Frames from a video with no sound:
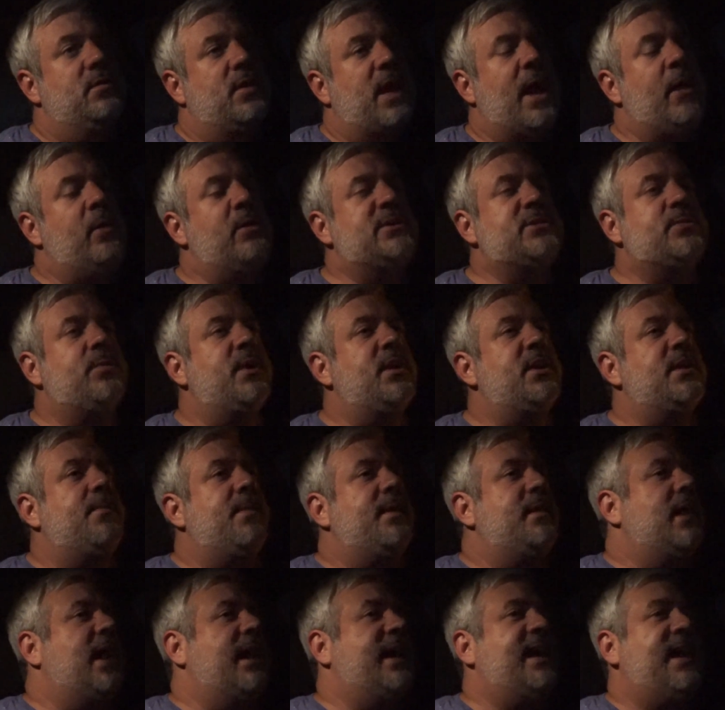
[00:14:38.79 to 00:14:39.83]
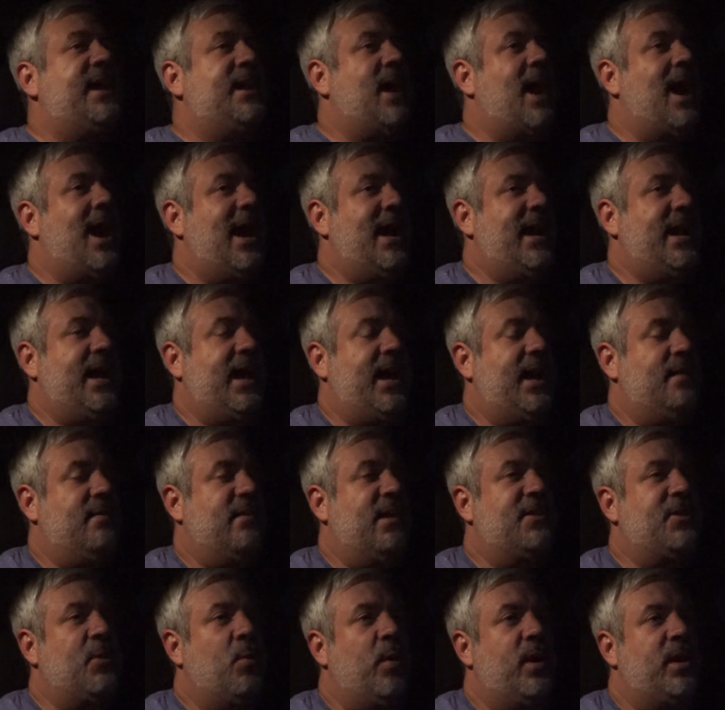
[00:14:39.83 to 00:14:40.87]
I always wanted to be like in hiding,
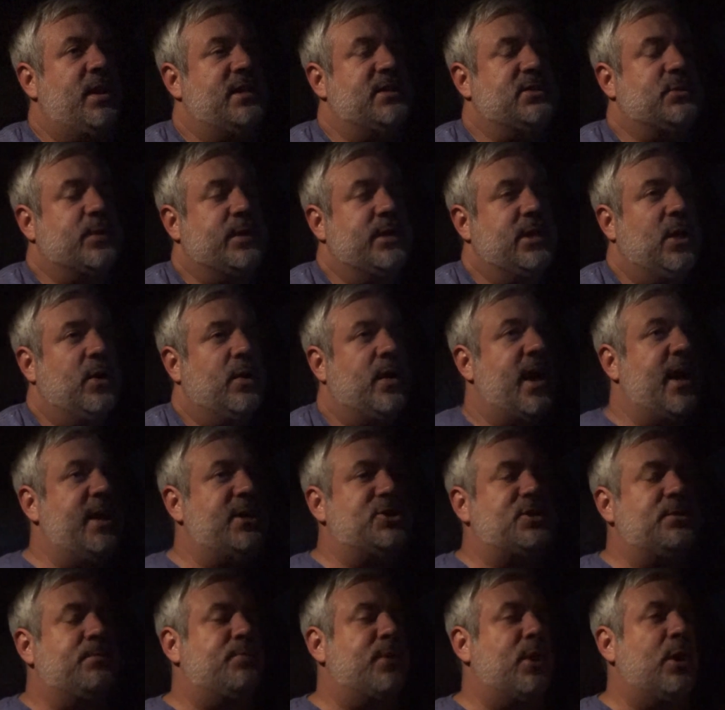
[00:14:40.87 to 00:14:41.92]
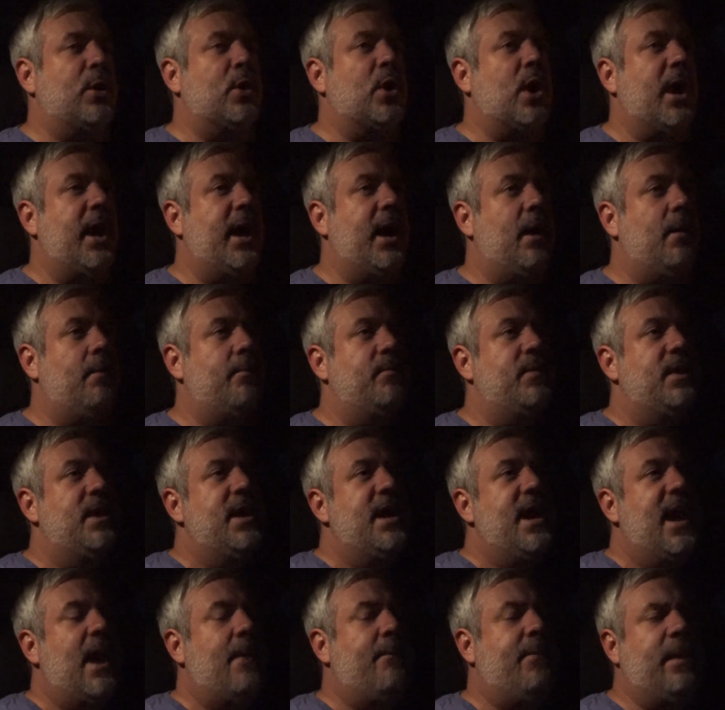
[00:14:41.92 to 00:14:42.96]
like the witness relocation program,
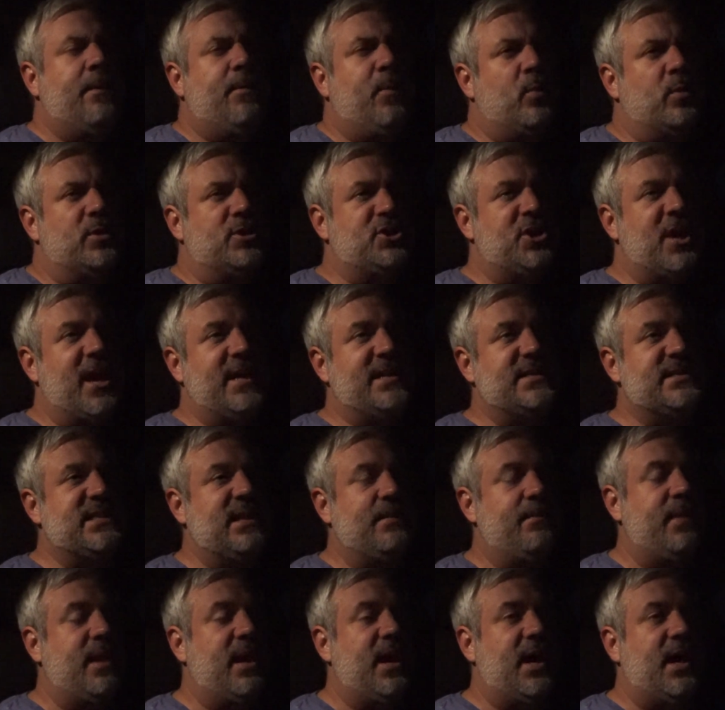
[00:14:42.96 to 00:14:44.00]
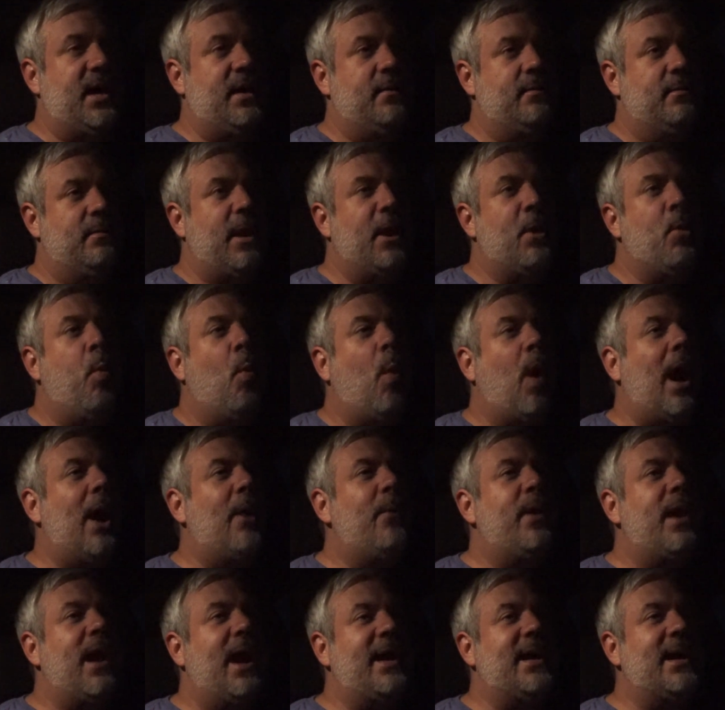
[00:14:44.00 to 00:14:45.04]
and people were chasing me. Like, why
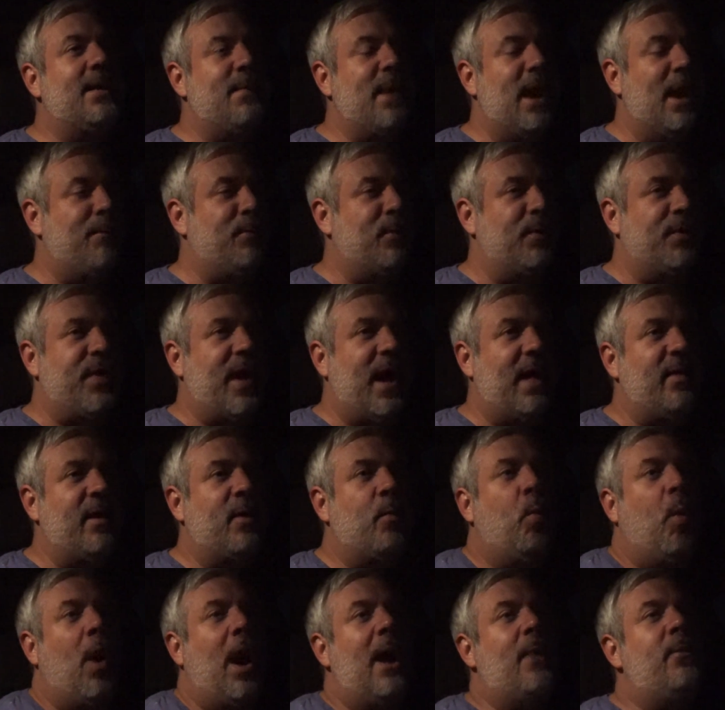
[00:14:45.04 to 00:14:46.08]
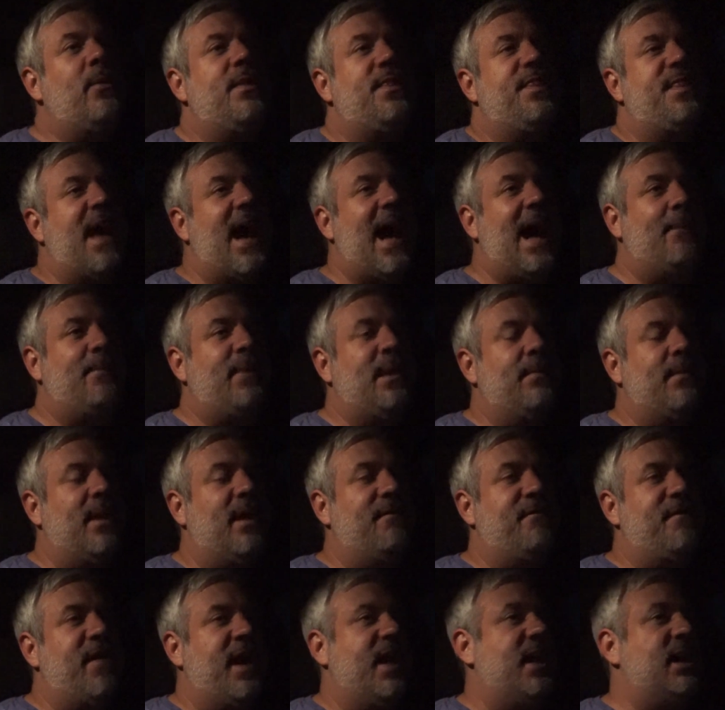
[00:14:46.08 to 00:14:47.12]
would I come up with that? Like, why would that be
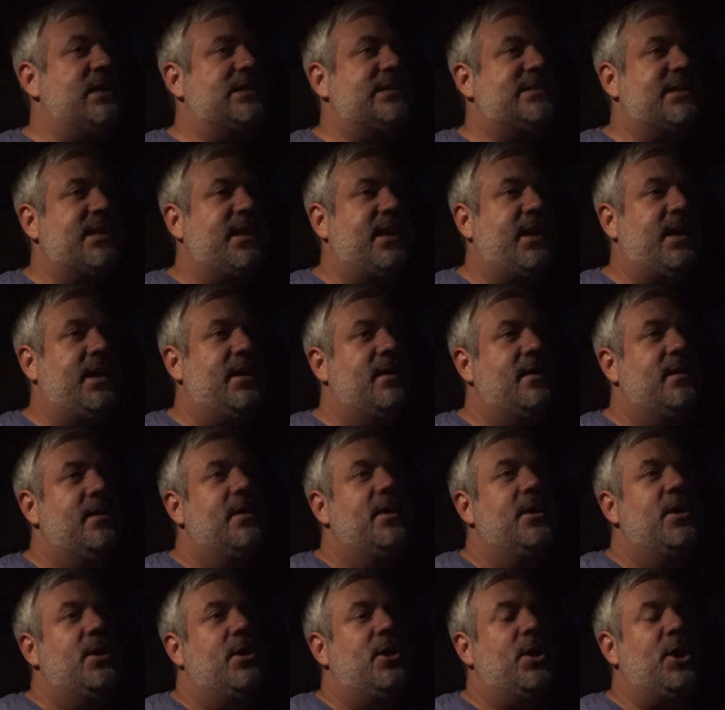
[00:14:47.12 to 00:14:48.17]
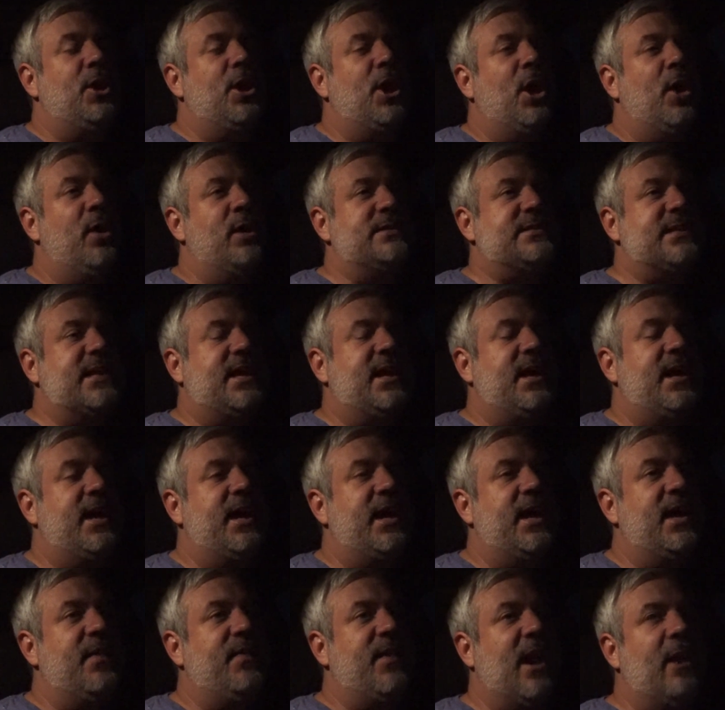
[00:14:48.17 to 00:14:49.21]
my fantasy, you know, as a
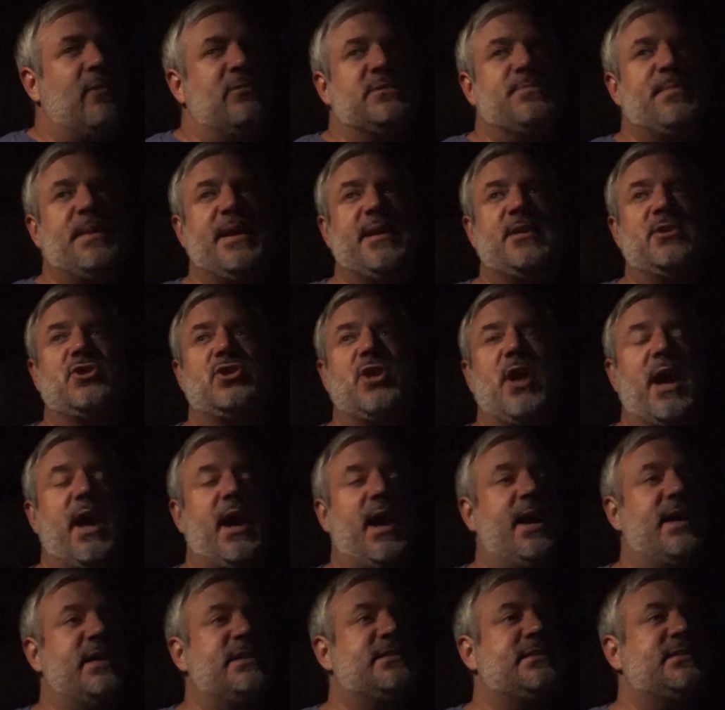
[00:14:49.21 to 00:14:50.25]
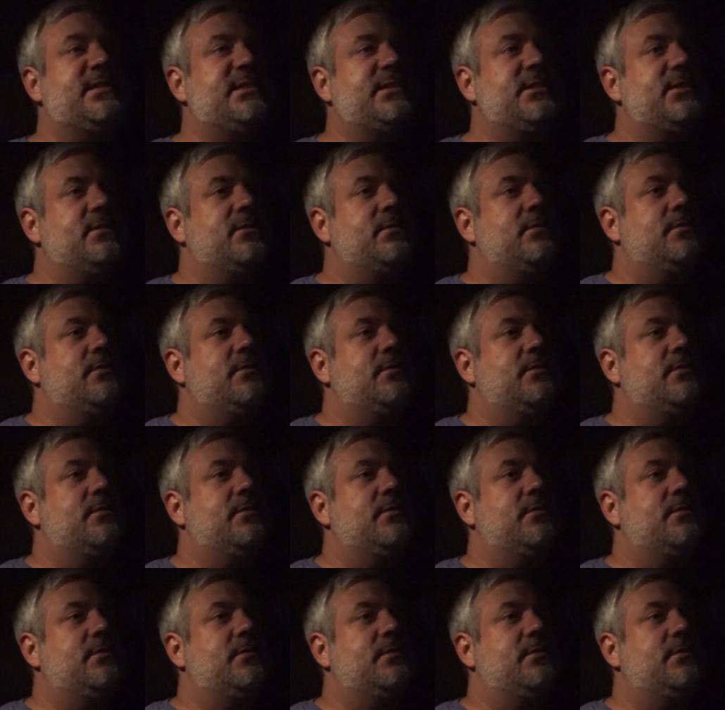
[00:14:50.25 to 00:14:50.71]
kid, that I was being chased?